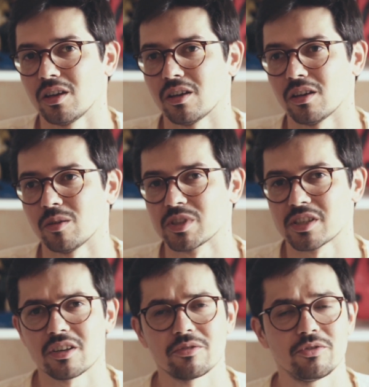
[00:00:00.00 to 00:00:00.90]
But
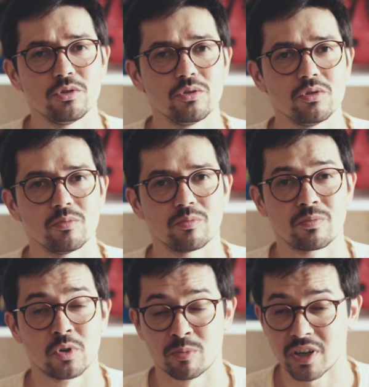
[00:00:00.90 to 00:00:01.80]
there are a few
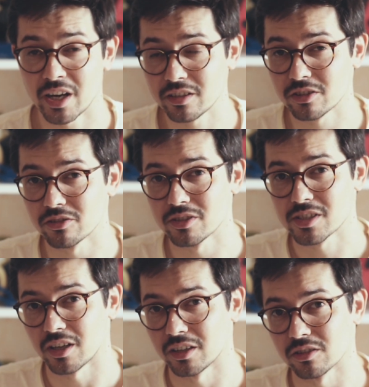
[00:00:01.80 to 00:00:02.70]
proprietary
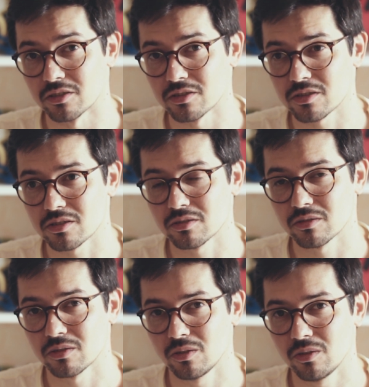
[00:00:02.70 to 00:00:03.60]
standards.
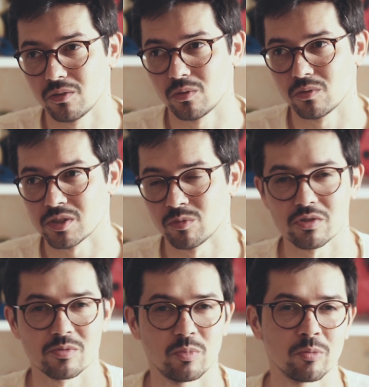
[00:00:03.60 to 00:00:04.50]
The
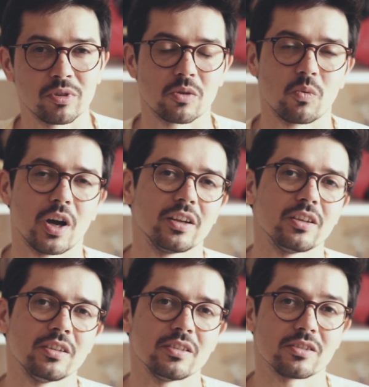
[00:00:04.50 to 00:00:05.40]
most popular one
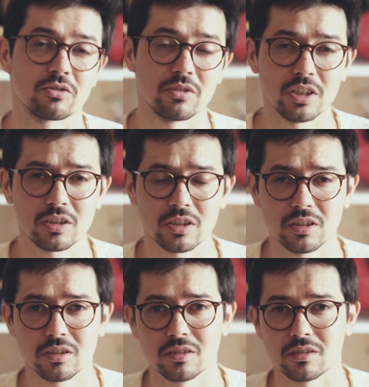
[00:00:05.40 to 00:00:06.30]
is
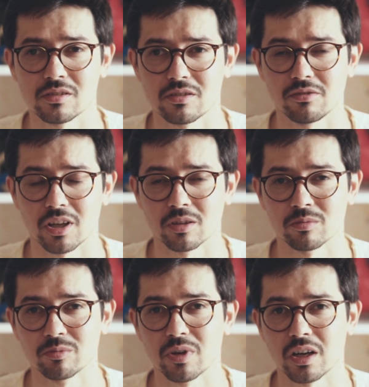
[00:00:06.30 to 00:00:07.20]
Trinity. It's
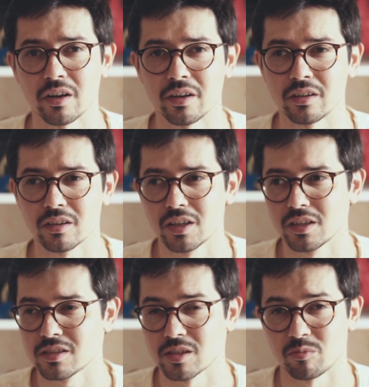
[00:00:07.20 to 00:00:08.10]
developed by
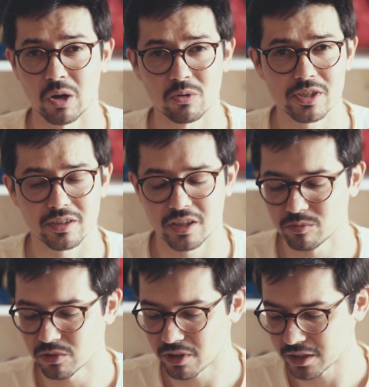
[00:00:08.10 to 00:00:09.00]
the
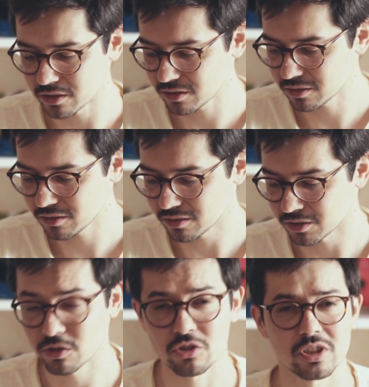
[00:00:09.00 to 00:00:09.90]
Powerslide brand.
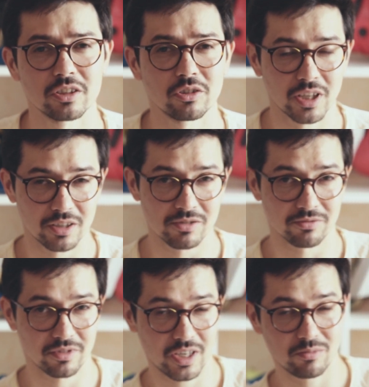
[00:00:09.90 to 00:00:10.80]
Unfortunately, I don't have
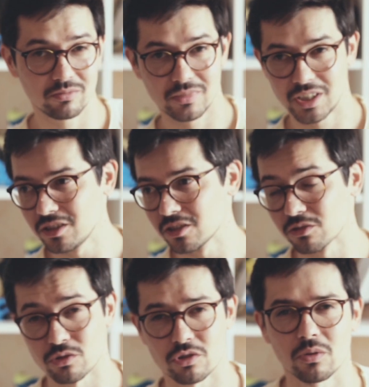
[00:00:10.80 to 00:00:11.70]
the frame here
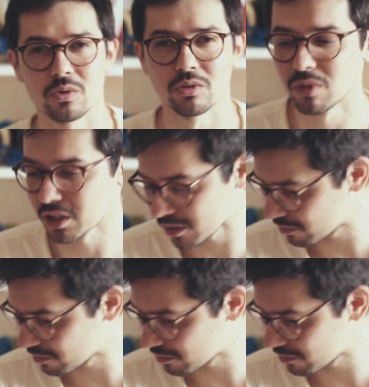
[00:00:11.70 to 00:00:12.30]
to show you, but